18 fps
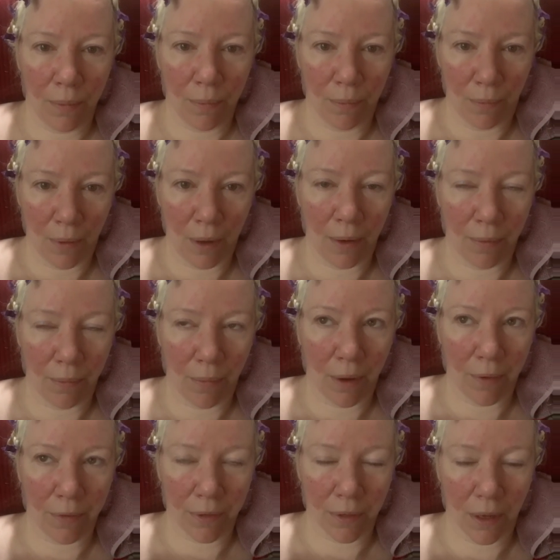
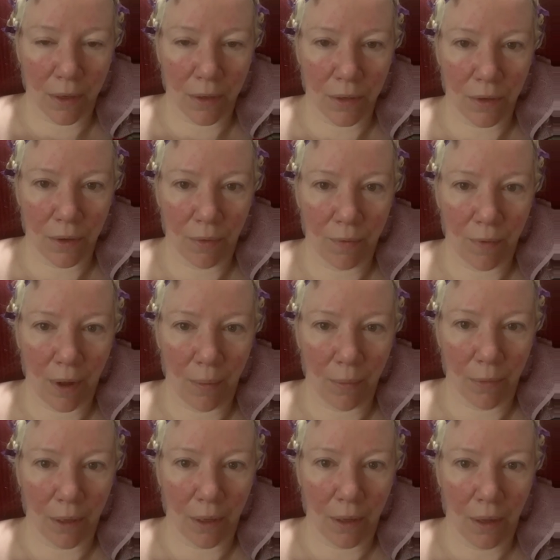My celestial
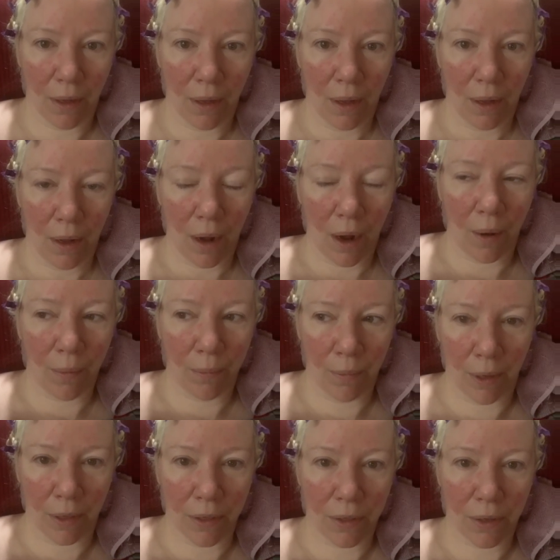family. I'm gonna
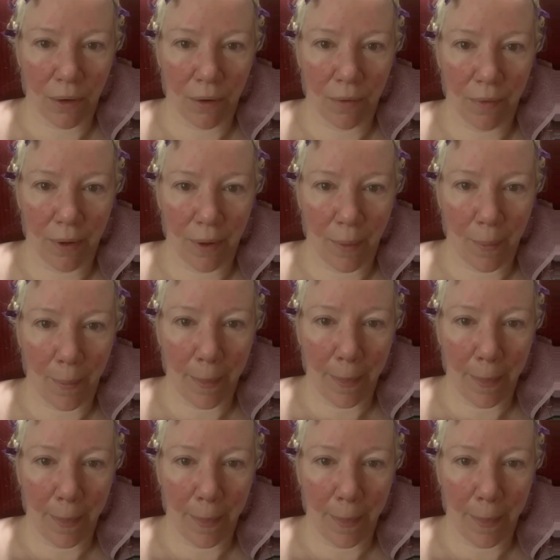make sure of it.